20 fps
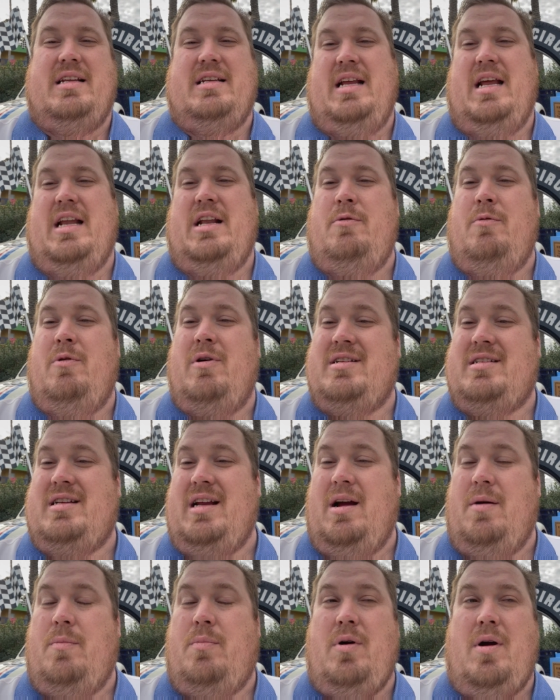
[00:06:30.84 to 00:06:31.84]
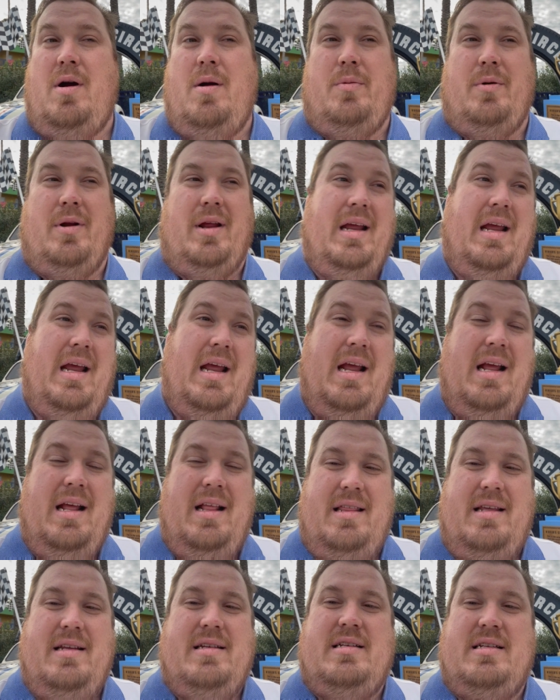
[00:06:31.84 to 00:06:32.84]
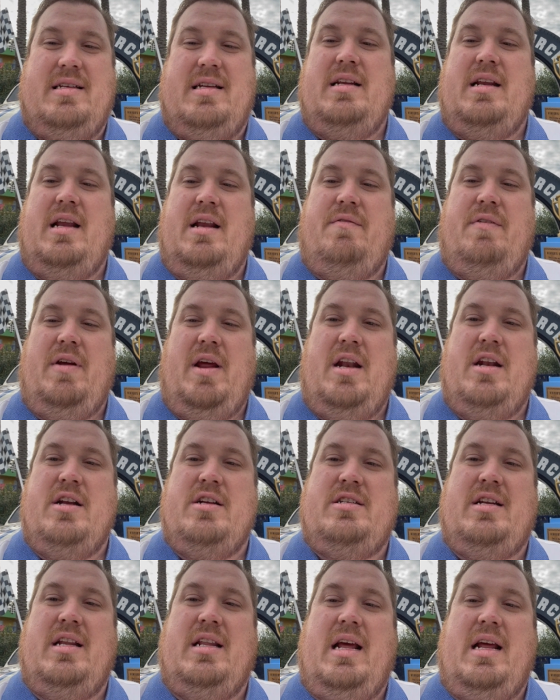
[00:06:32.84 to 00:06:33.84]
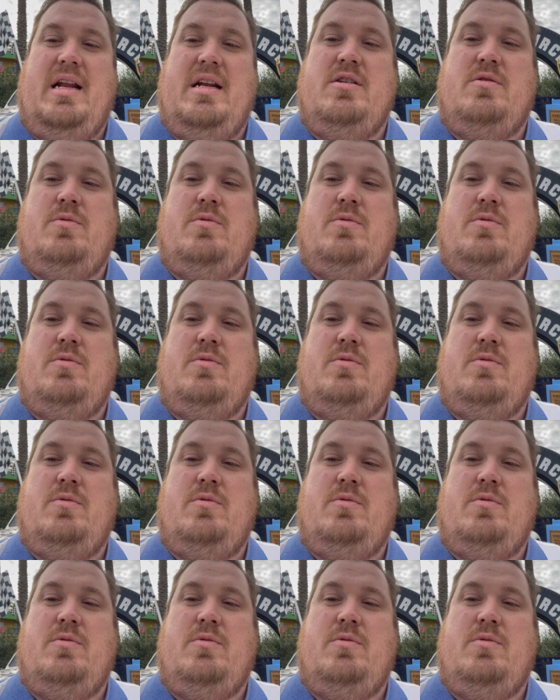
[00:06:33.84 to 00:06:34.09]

and you want to stay on property. This is an advantage to that as